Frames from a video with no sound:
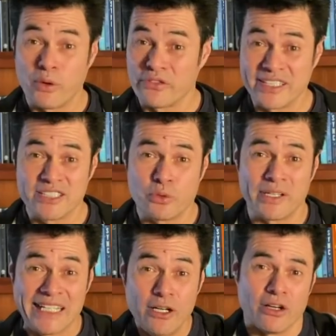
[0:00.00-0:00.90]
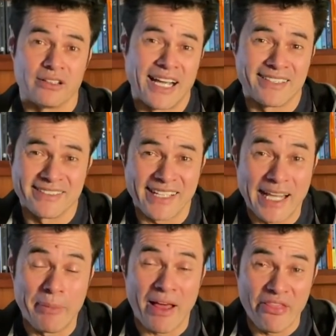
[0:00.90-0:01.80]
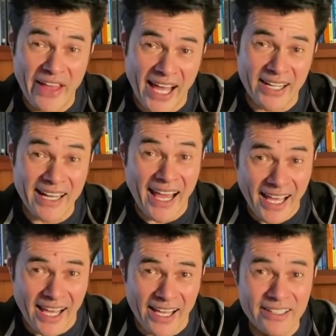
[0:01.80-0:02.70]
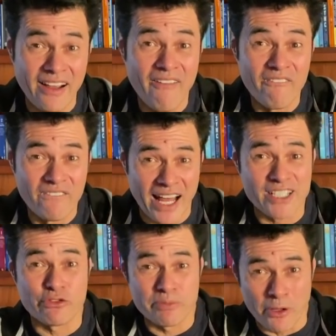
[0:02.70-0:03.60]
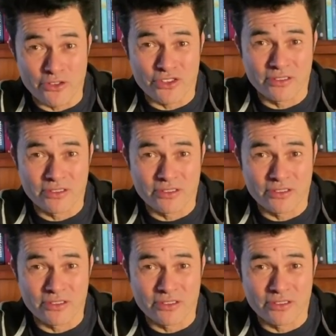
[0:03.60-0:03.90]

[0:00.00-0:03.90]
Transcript: well, this is what Elon had to say about that and Vlad's response.